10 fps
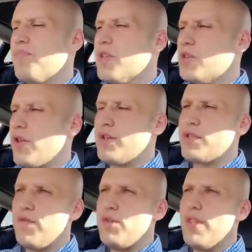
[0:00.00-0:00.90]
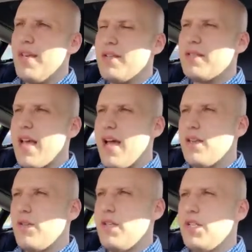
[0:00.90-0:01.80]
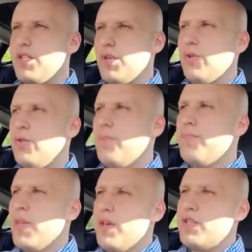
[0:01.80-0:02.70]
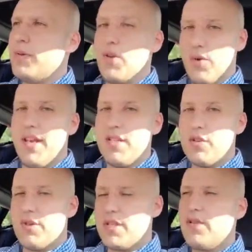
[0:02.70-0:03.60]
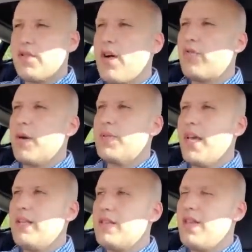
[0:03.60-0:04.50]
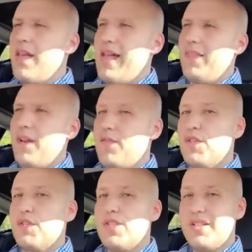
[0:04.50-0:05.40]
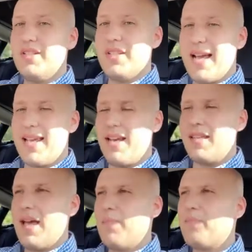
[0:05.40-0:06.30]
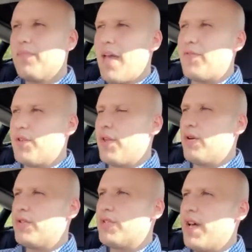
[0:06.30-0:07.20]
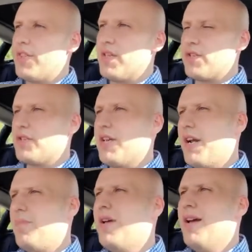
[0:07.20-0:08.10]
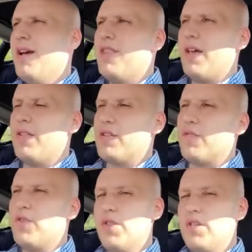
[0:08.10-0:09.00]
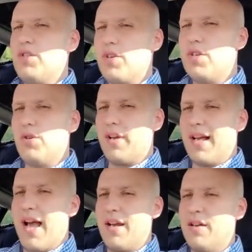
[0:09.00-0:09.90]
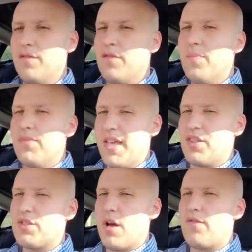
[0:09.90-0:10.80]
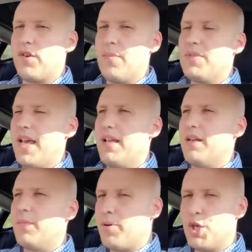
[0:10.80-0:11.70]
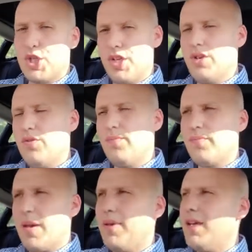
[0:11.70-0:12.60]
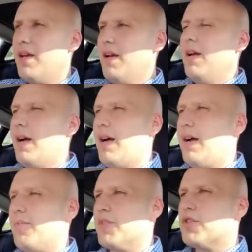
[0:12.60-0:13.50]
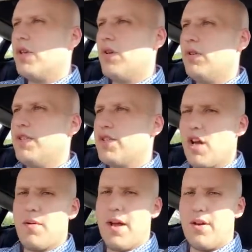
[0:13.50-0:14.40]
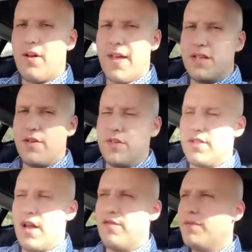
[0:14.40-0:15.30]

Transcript: So there's a few things that you need to do to be ready to receive software updates, and then if you're still not getting them after those things are set up, then there's a few things you can do to kind of get the software update pushed to you, maybe. So let's talk about all that different stuff.